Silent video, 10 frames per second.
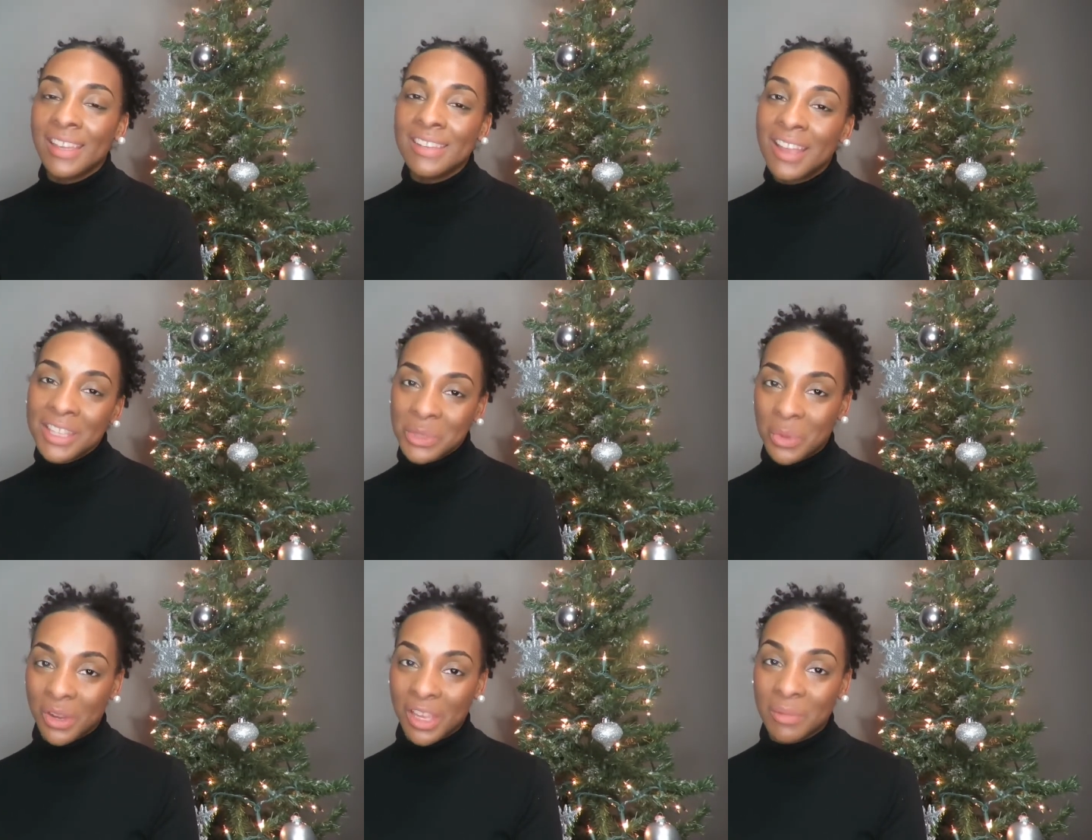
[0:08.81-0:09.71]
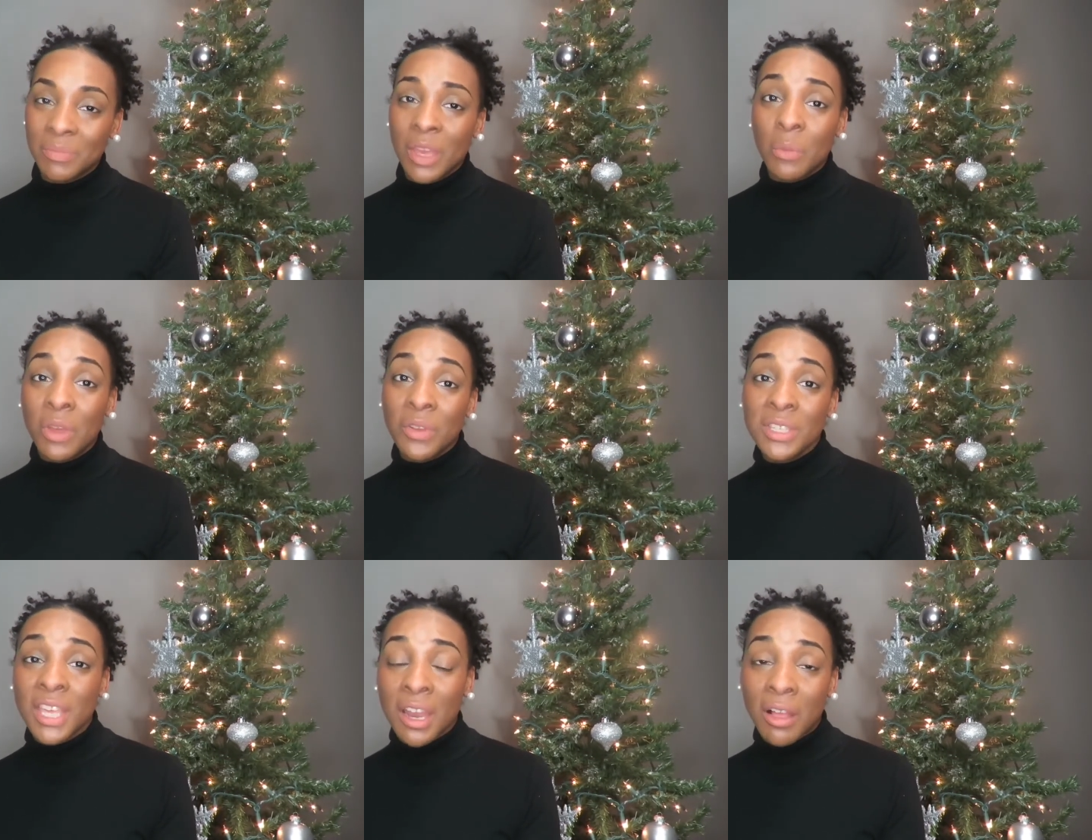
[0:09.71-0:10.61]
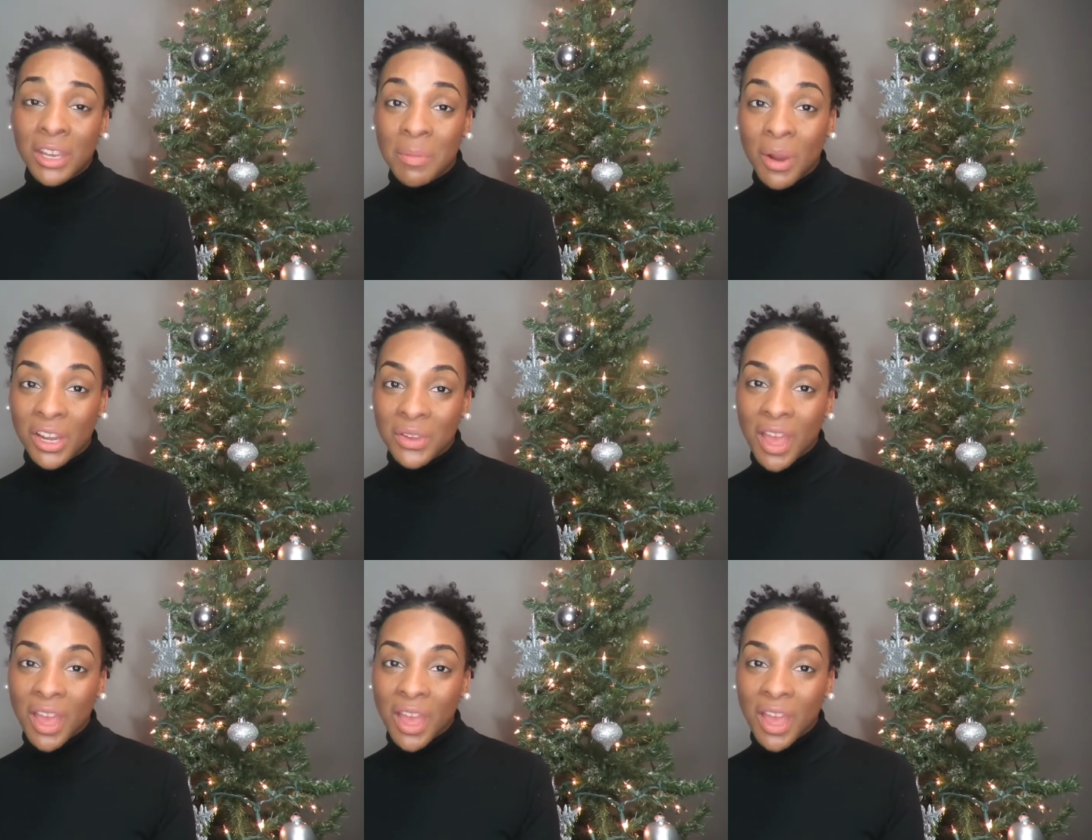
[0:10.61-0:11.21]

Not to worry. Whether it's that holiday party